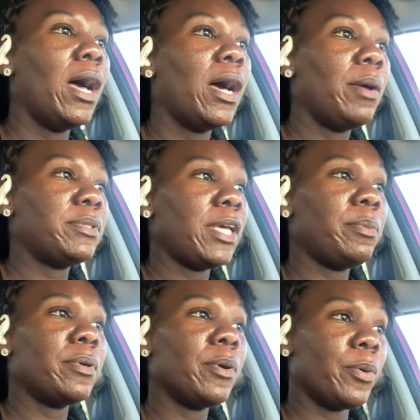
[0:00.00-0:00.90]
I was able
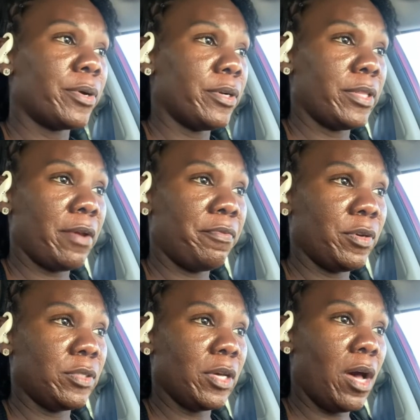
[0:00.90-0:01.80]
to order that
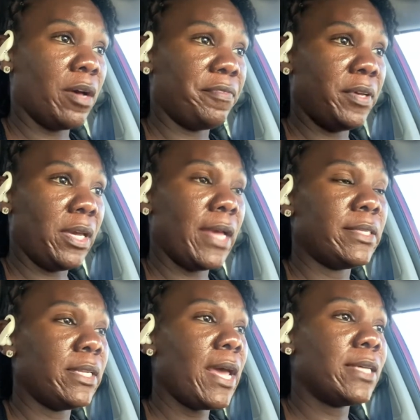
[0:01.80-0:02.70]
frozen coffee. I
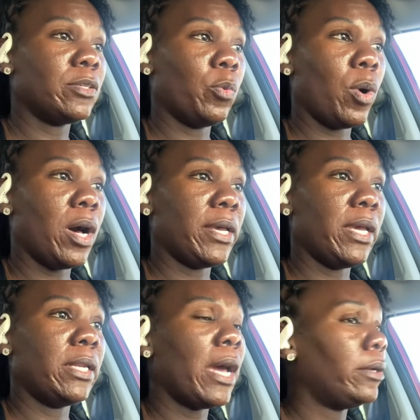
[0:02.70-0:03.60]
did it as a
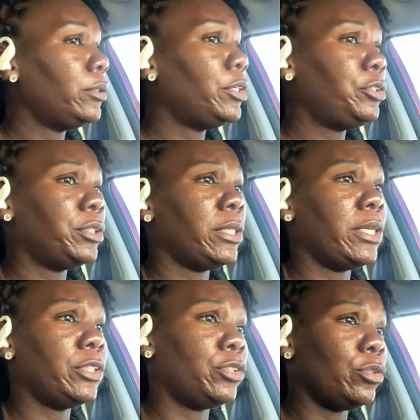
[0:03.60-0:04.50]
walk-in. I don't
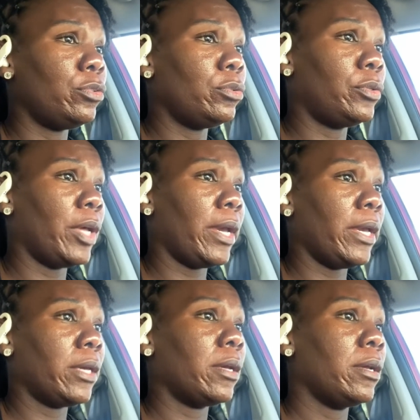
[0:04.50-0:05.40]
usually do like
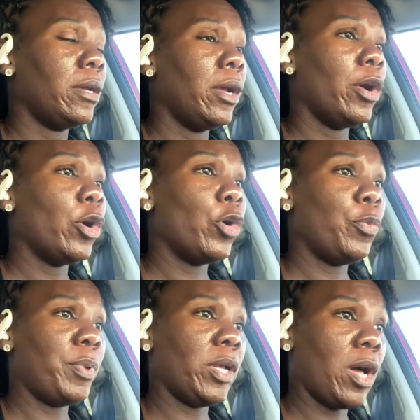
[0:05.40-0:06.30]

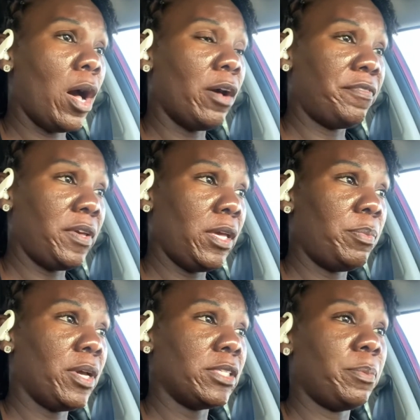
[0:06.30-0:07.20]
open coffee
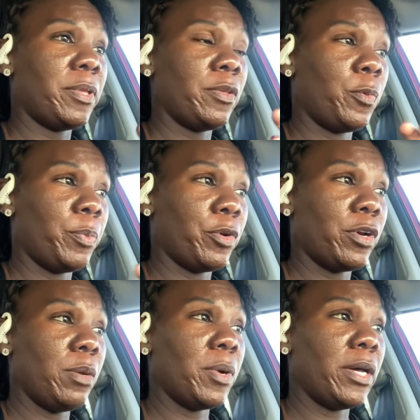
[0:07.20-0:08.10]
because I put the whipped
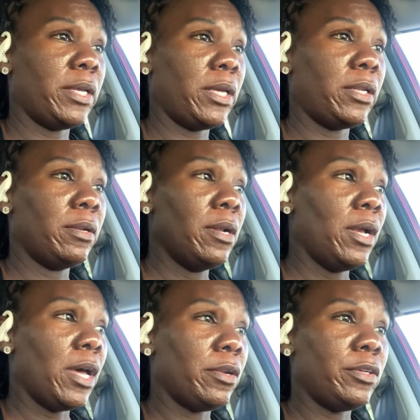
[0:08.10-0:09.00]
cream on it.
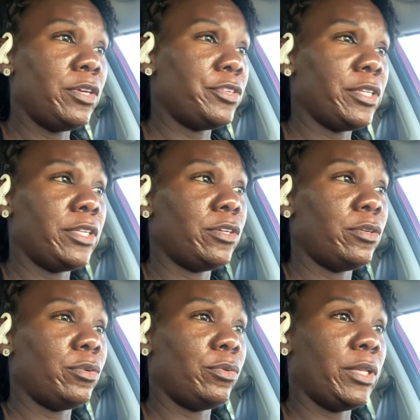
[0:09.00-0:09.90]
I don't usually
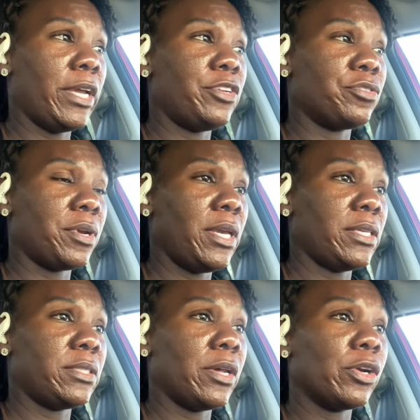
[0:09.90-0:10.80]
do like drinks
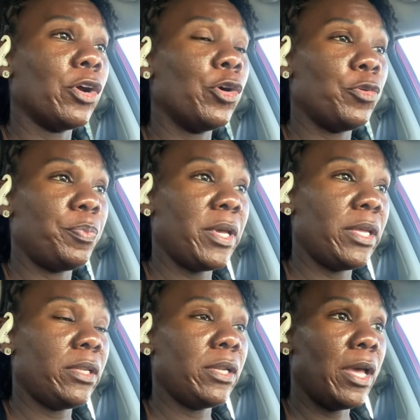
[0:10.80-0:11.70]
that are
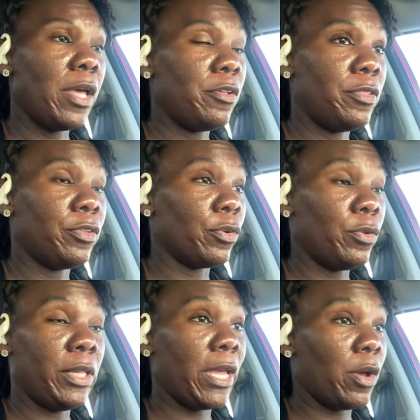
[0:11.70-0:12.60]
open. Do
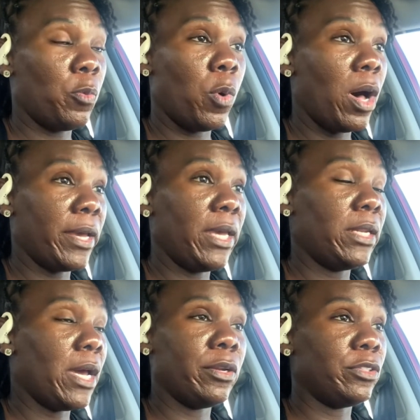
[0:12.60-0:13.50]
like a walk-in
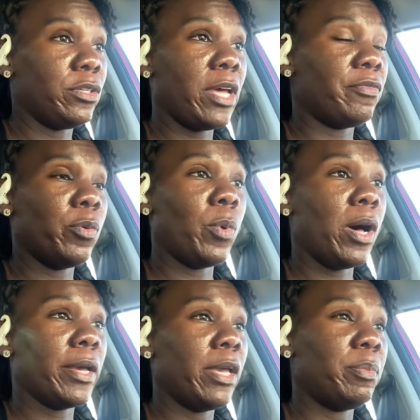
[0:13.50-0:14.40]
i don't do that for
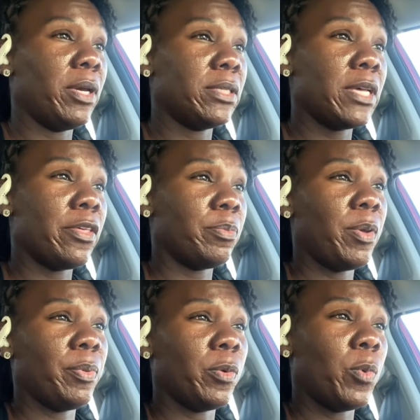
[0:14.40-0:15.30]
walking because other
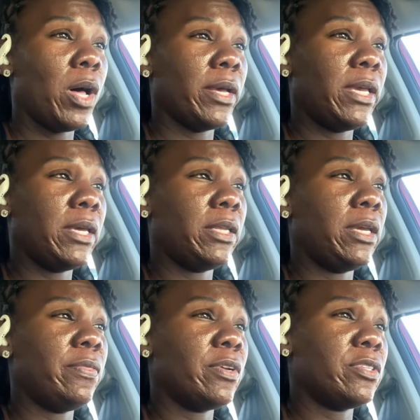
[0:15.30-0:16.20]
people are walking and
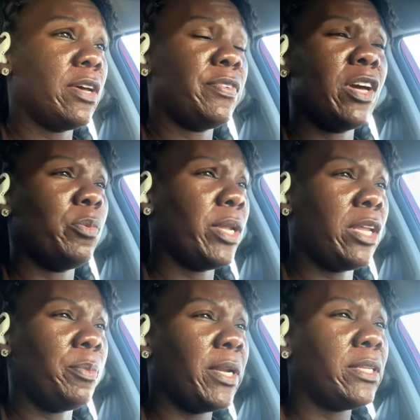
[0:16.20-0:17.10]
getting their stuff and i don't want
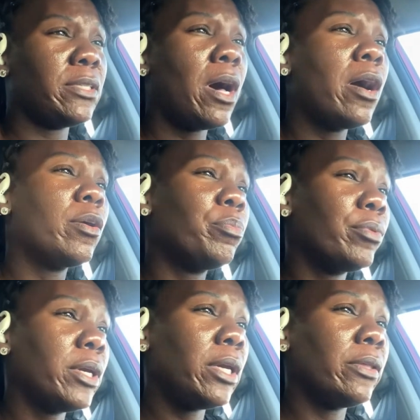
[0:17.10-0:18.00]
anybody to talk or
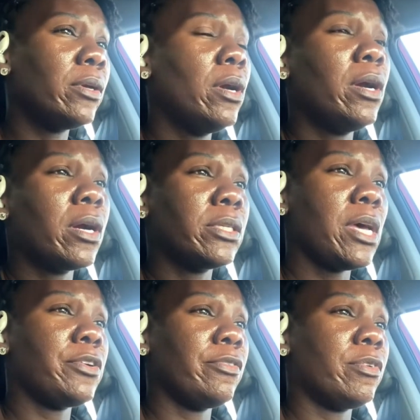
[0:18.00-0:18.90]
breathe or
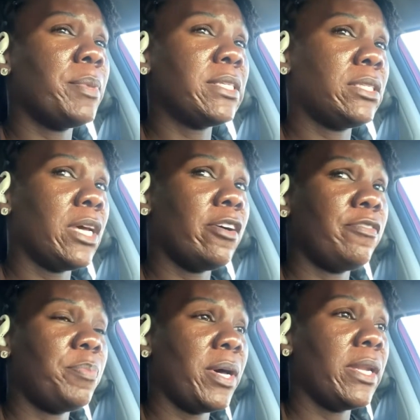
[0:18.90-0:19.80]
touch over my stuff
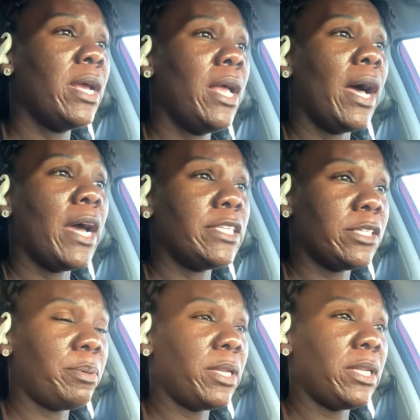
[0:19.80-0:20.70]
but i
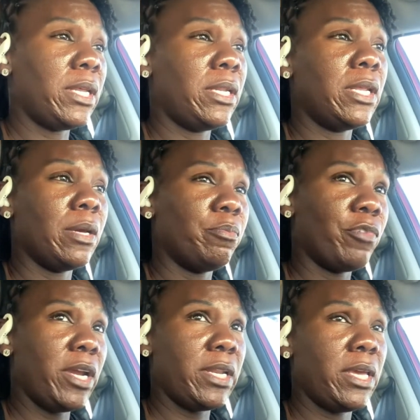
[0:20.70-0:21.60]
just put it in and i'm
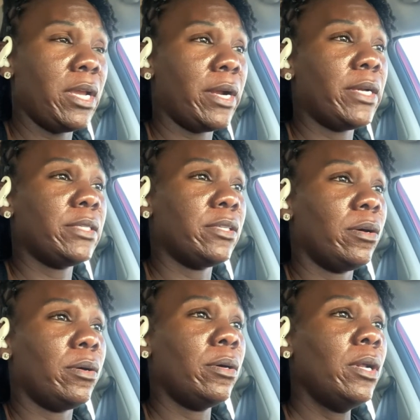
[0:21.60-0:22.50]
right here
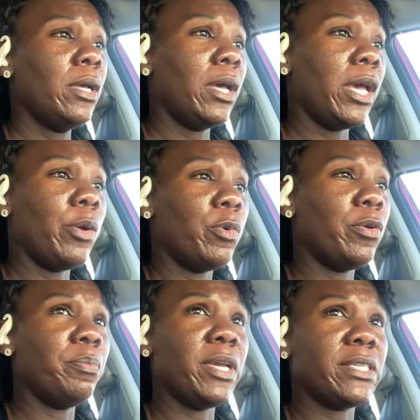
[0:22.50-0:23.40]
so it
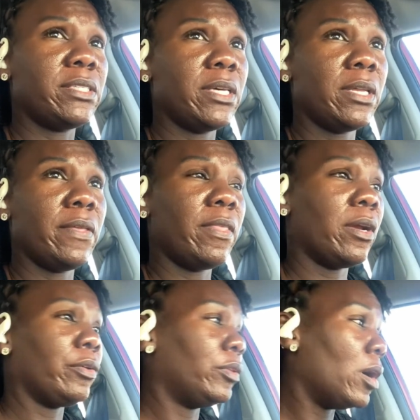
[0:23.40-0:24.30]
won't be sitting
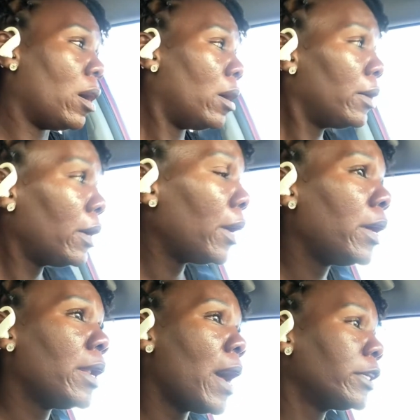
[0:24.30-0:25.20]
there long
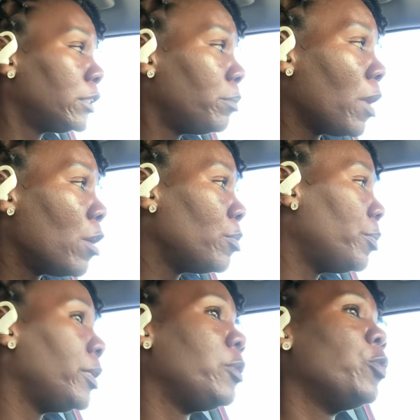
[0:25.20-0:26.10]
it actually
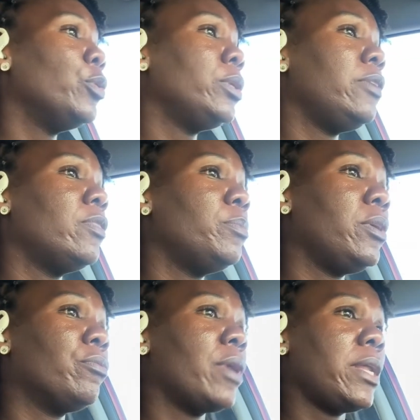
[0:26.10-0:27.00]
probably won't even be
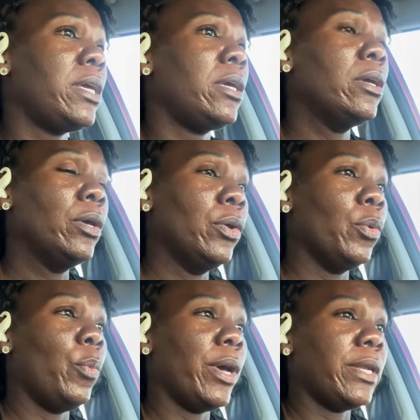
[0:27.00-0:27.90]
ready
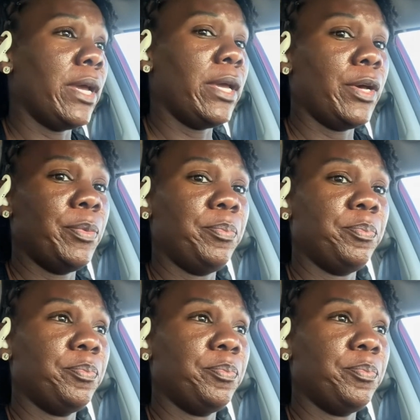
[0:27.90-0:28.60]
when i um